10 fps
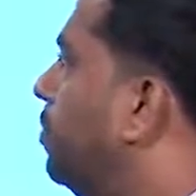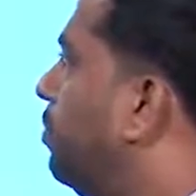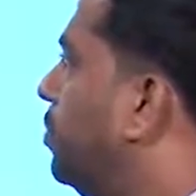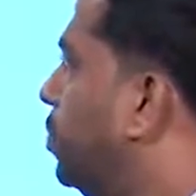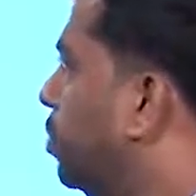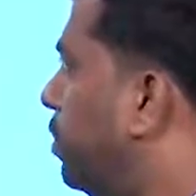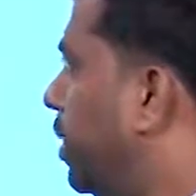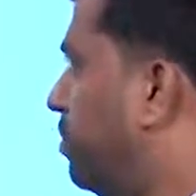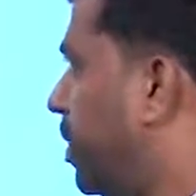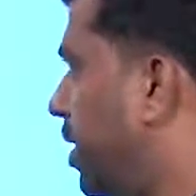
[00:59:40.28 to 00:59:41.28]
of 2
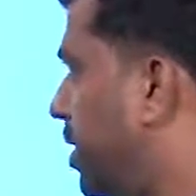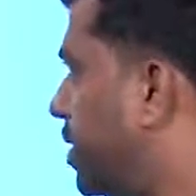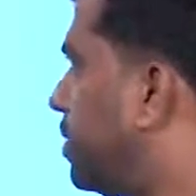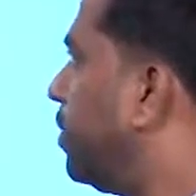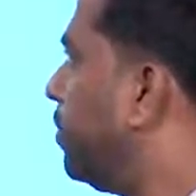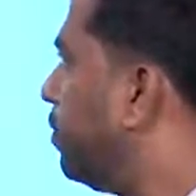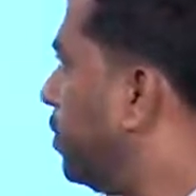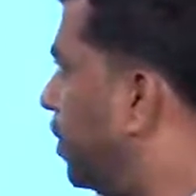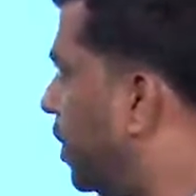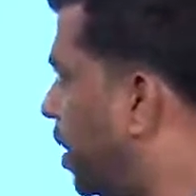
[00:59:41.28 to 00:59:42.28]
members.
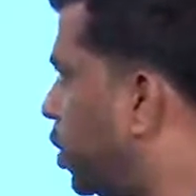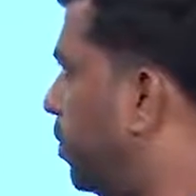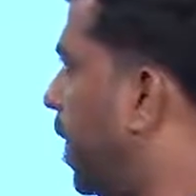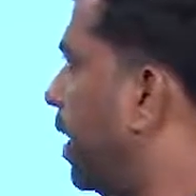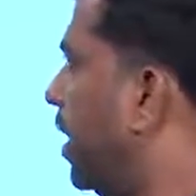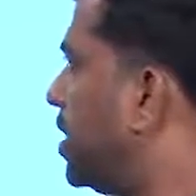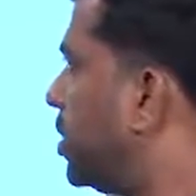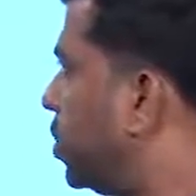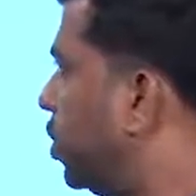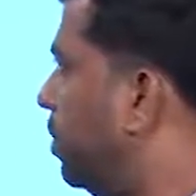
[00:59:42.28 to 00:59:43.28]
There should be at least
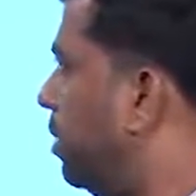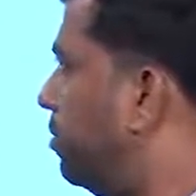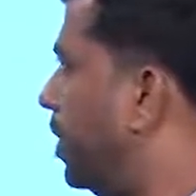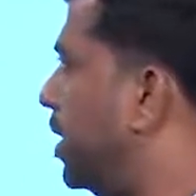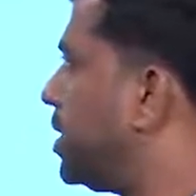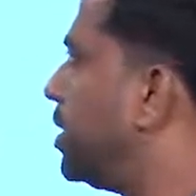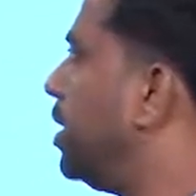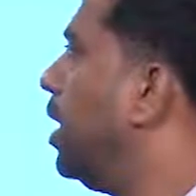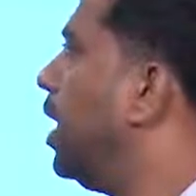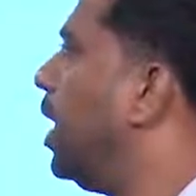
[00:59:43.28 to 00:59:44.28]
2 members.
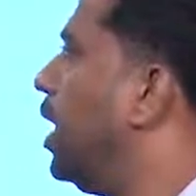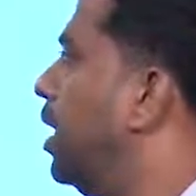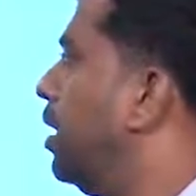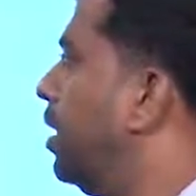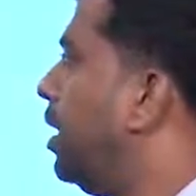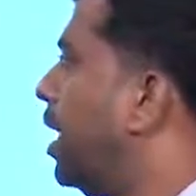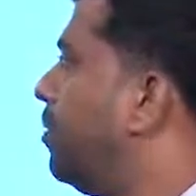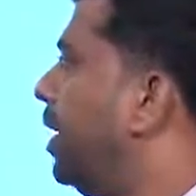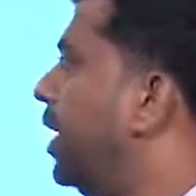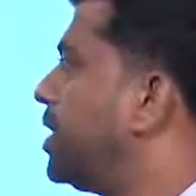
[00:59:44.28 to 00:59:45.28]

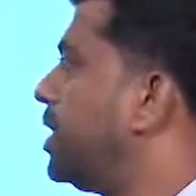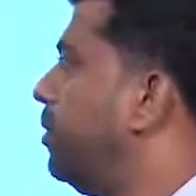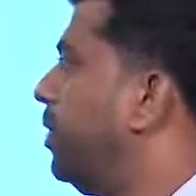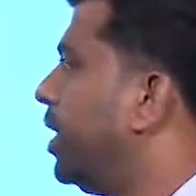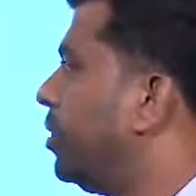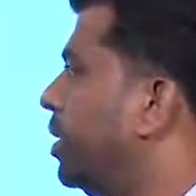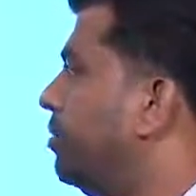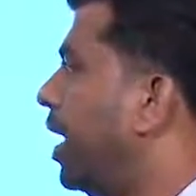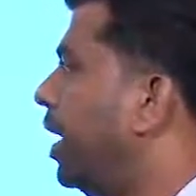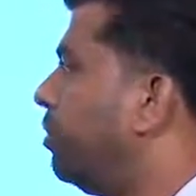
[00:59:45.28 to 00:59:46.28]
Liabilities limited to the
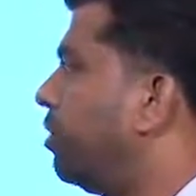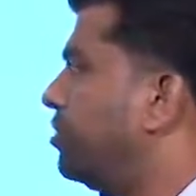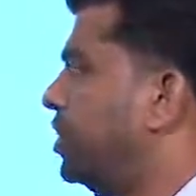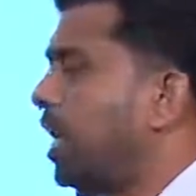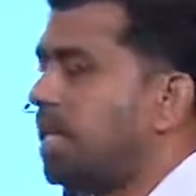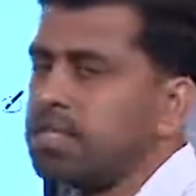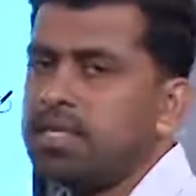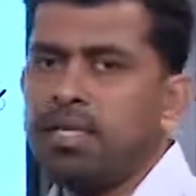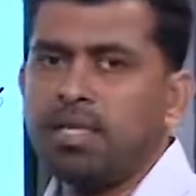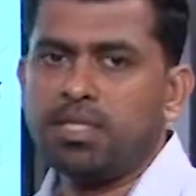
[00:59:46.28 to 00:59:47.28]
value of shares.
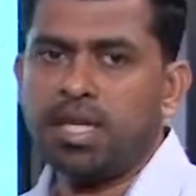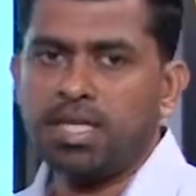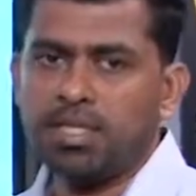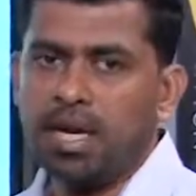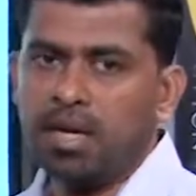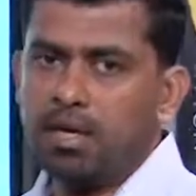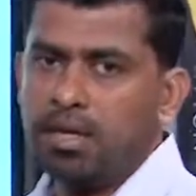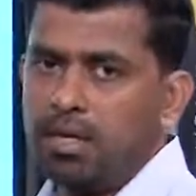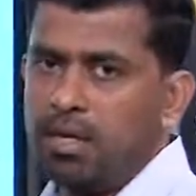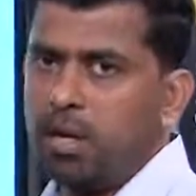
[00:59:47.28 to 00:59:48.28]
Shares are
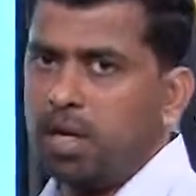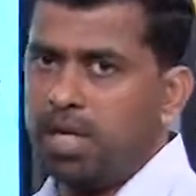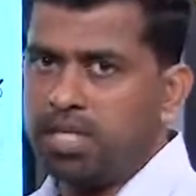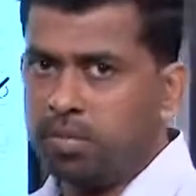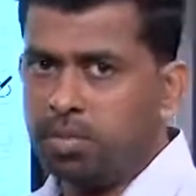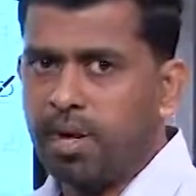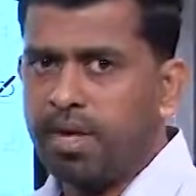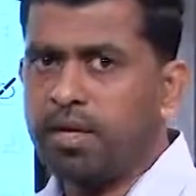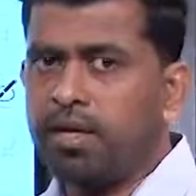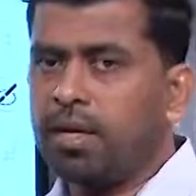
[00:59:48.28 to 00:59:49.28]
not issued by
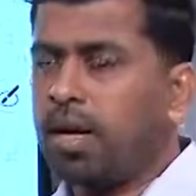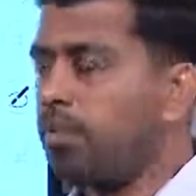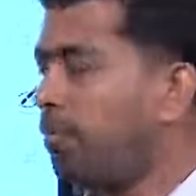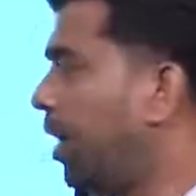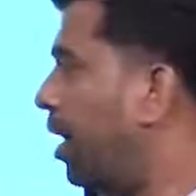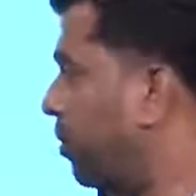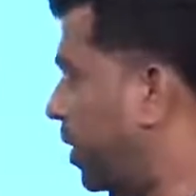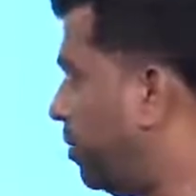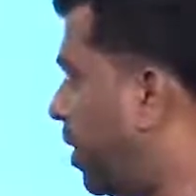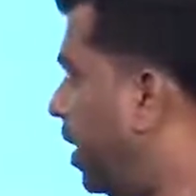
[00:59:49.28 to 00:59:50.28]
a company
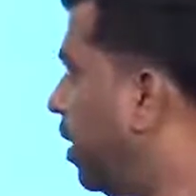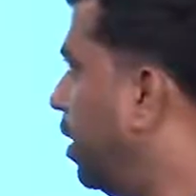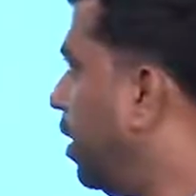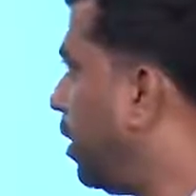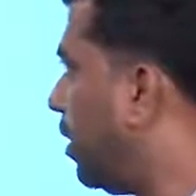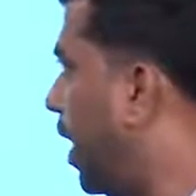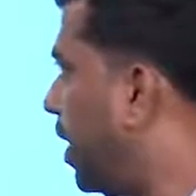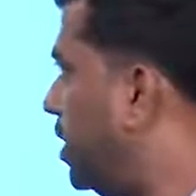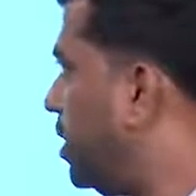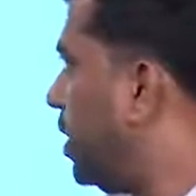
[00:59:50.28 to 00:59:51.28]
limited by
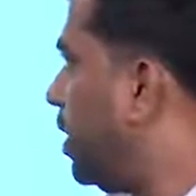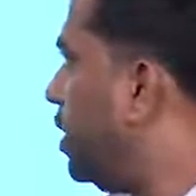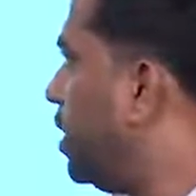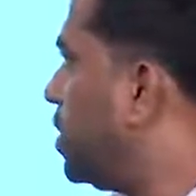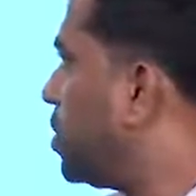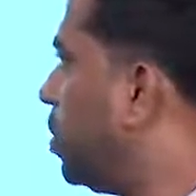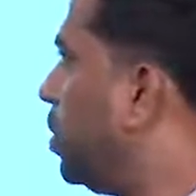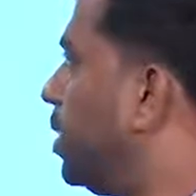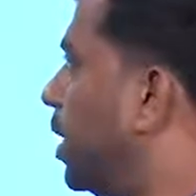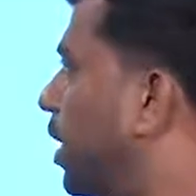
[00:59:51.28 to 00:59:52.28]
guarantee. So
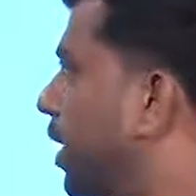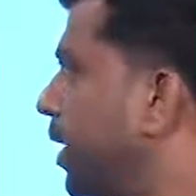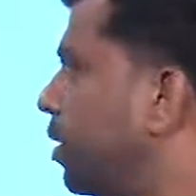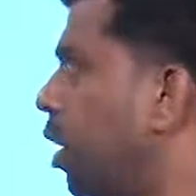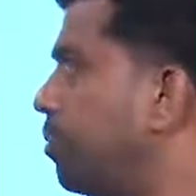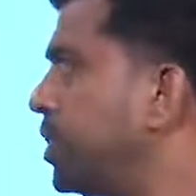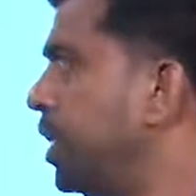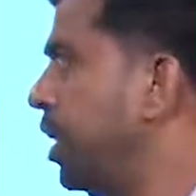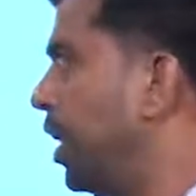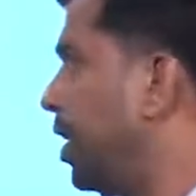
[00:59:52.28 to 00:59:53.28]
the correct
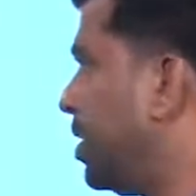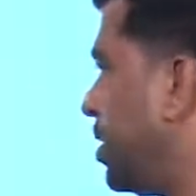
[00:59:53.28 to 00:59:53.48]
option is